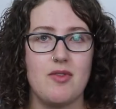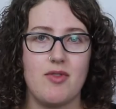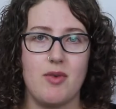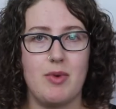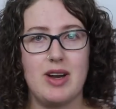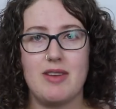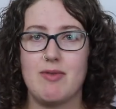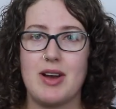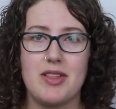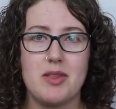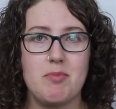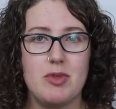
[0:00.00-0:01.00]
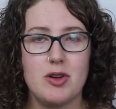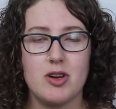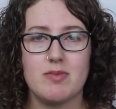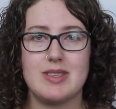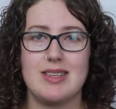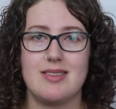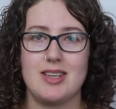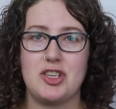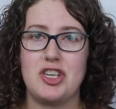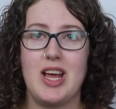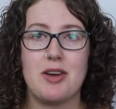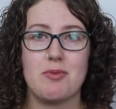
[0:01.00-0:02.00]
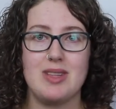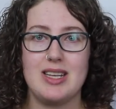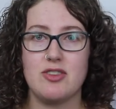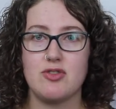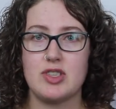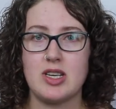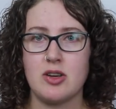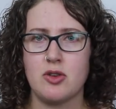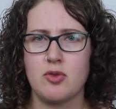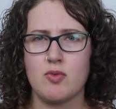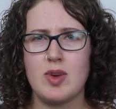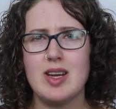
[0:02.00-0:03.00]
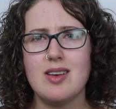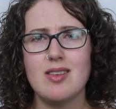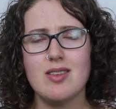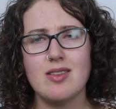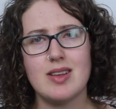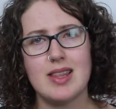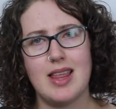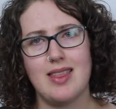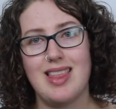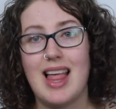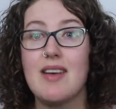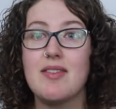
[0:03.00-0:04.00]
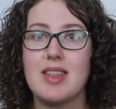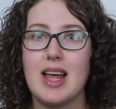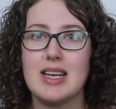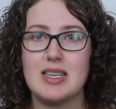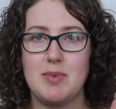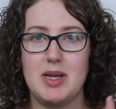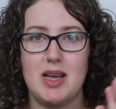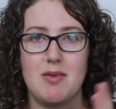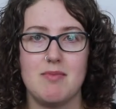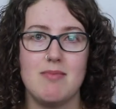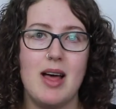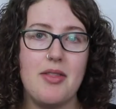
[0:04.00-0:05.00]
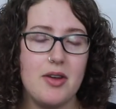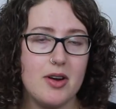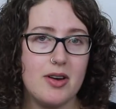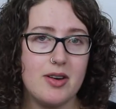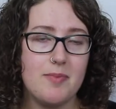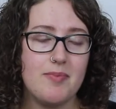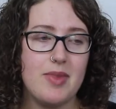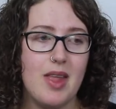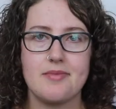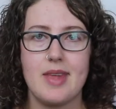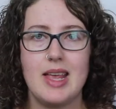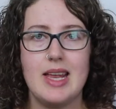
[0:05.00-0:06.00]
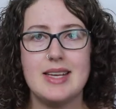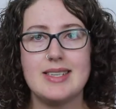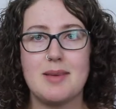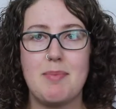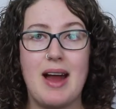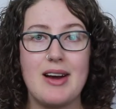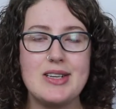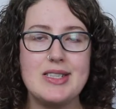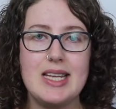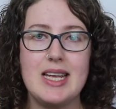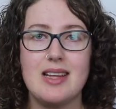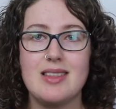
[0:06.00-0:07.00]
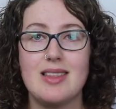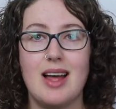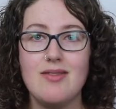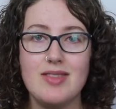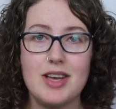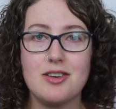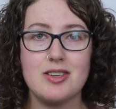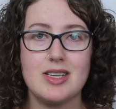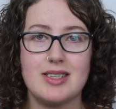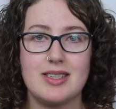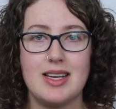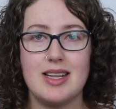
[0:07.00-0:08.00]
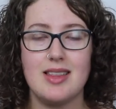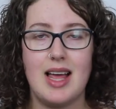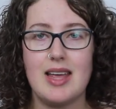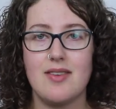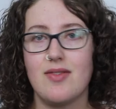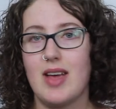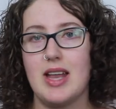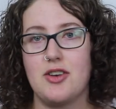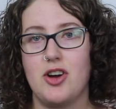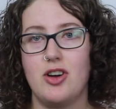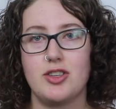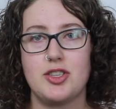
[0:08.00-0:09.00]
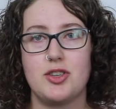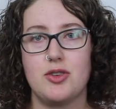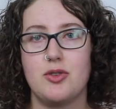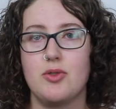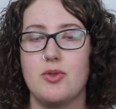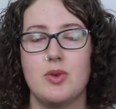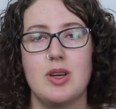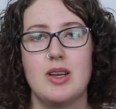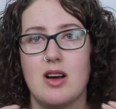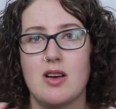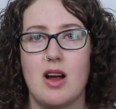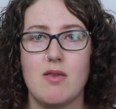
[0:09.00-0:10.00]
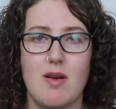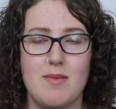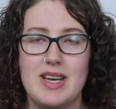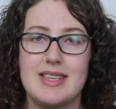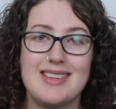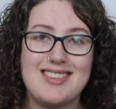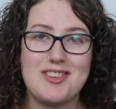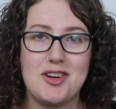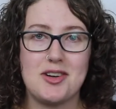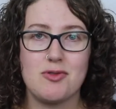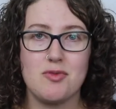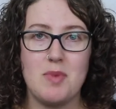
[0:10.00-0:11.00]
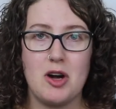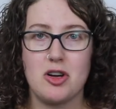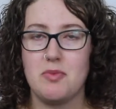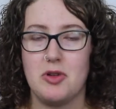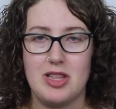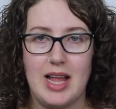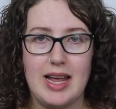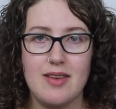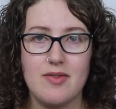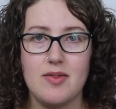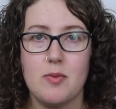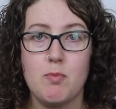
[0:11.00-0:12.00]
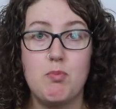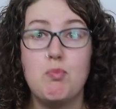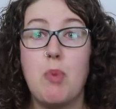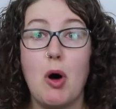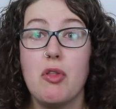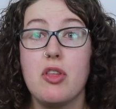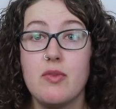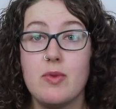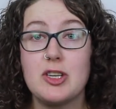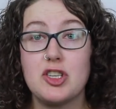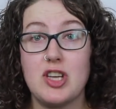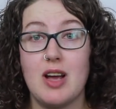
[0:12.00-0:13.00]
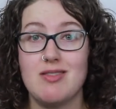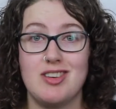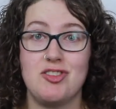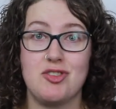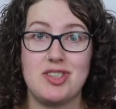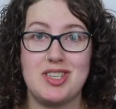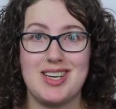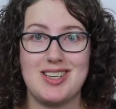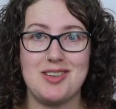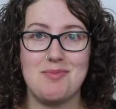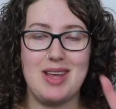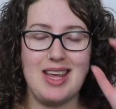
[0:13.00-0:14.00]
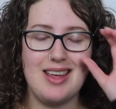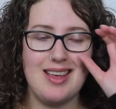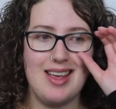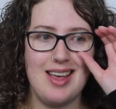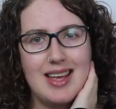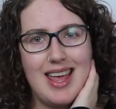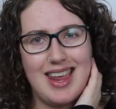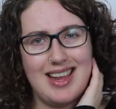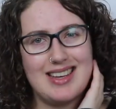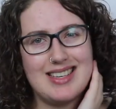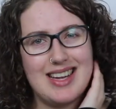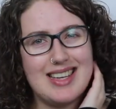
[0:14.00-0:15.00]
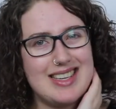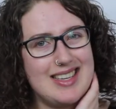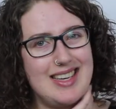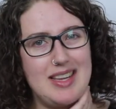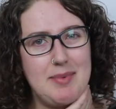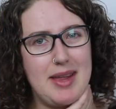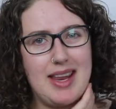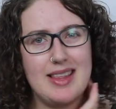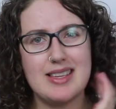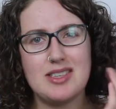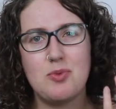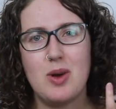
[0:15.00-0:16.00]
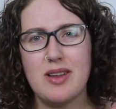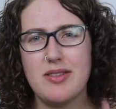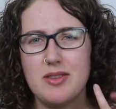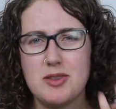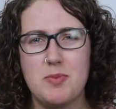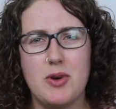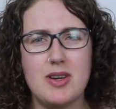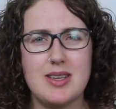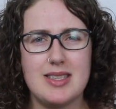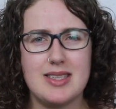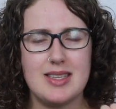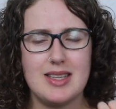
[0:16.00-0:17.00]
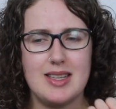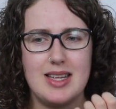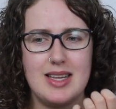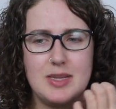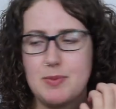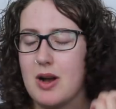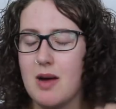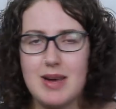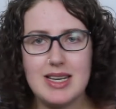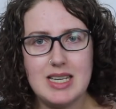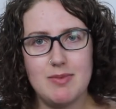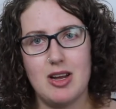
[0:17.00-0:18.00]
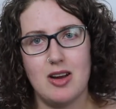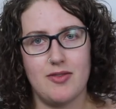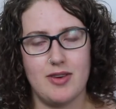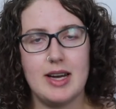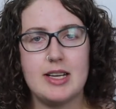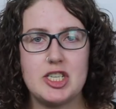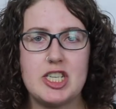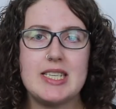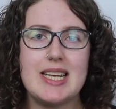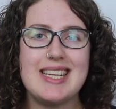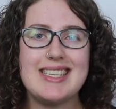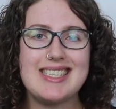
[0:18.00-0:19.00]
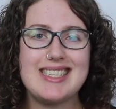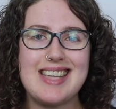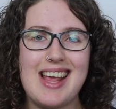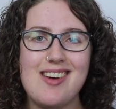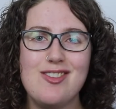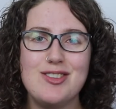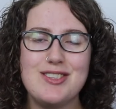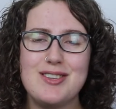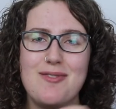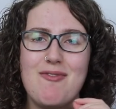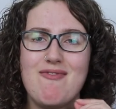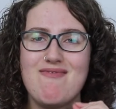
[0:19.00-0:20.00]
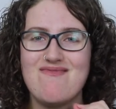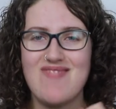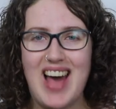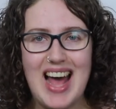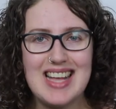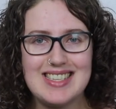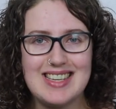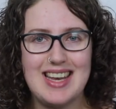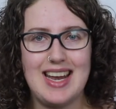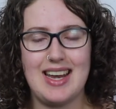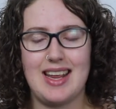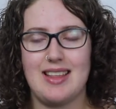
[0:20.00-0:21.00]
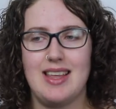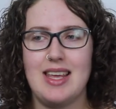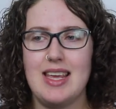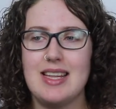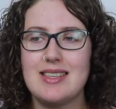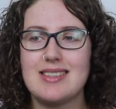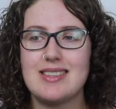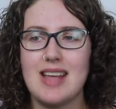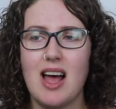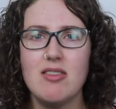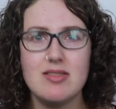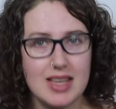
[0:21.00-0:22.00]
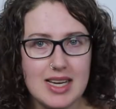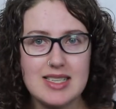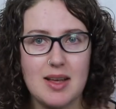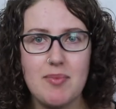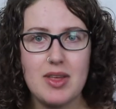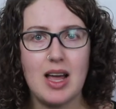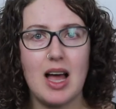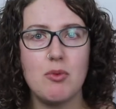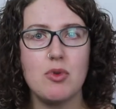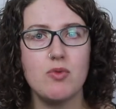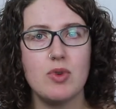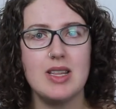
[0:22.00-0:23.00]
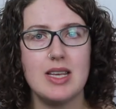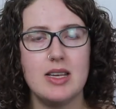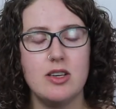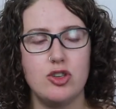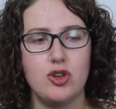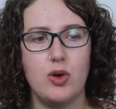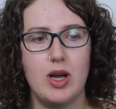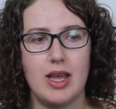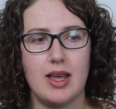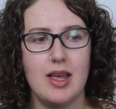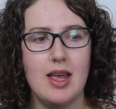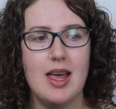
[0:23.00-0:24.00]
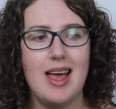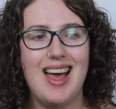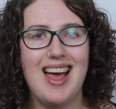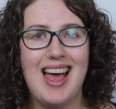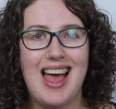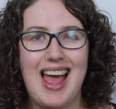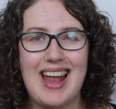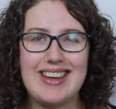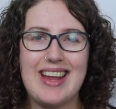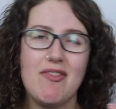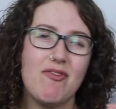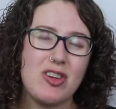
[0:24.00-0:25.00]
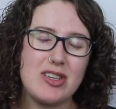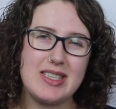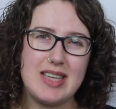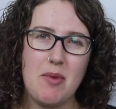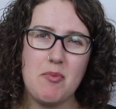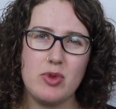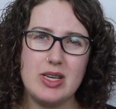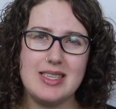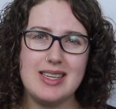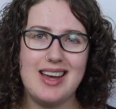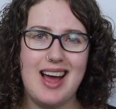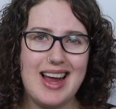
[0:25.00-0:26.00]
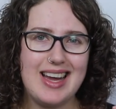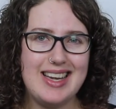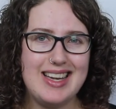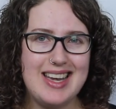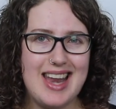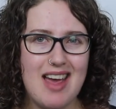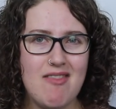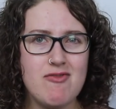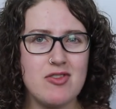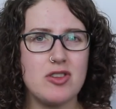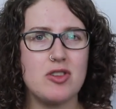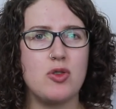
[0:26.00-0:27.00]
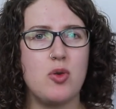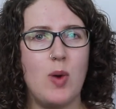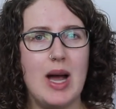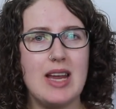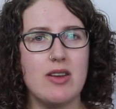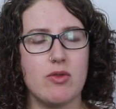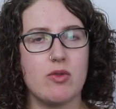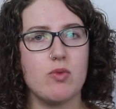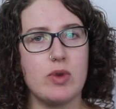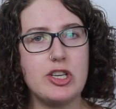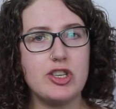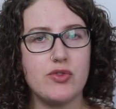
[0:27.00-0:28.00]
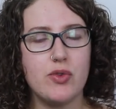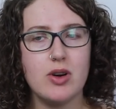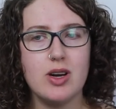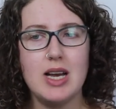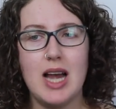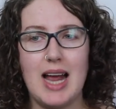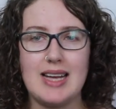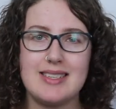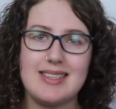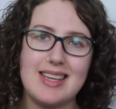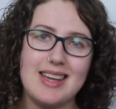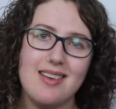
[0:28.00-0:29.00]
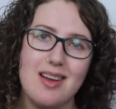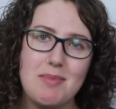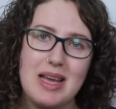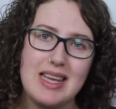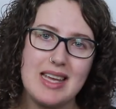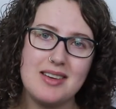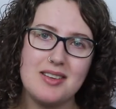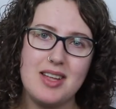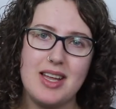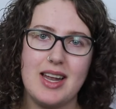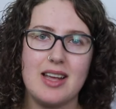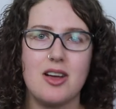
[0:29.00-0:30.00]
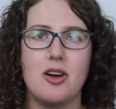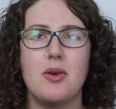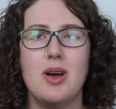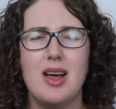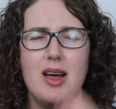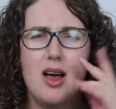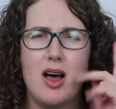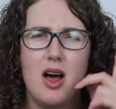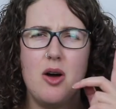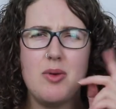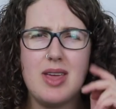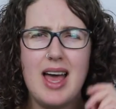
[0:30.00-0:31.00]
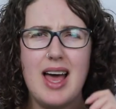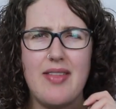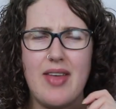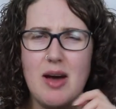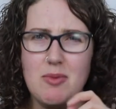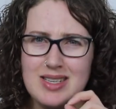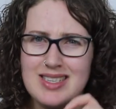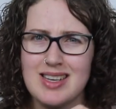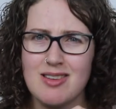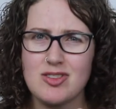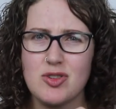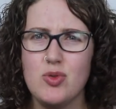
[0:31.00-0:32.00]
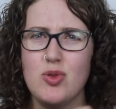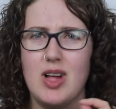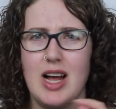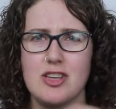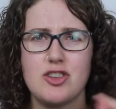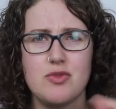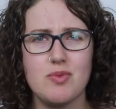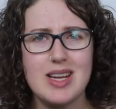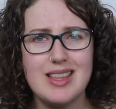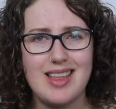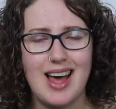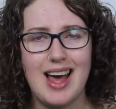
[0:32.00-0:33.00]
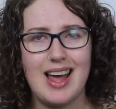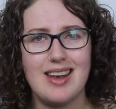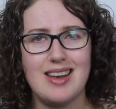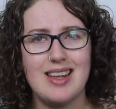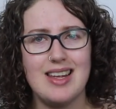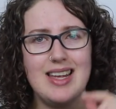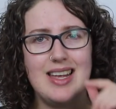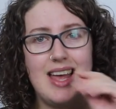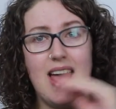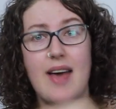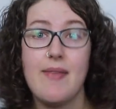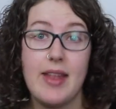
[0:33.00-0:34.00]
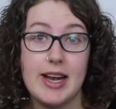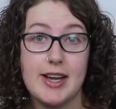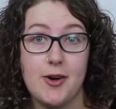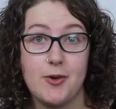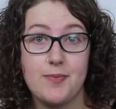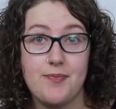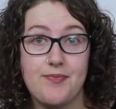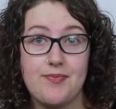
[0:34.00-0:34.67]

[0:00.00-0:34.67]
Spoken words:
From what I've read on the blurb, it sounds like she had a really interesting career and then left that to become a mother. It is apparently a love letter to city life and also a reminiscence on a remarkable life, both of which sound interesting to me. And as I sit up thinking, this is one of those books that it's been on my TBR for ages. It sounds fascinating. Like, it sounds like something I will really enjoy. And yet for some reason, I never quite reach for it. I see it on my Kindle and I go, oh yeah, that one sounds cool, I should read that, and then I don't.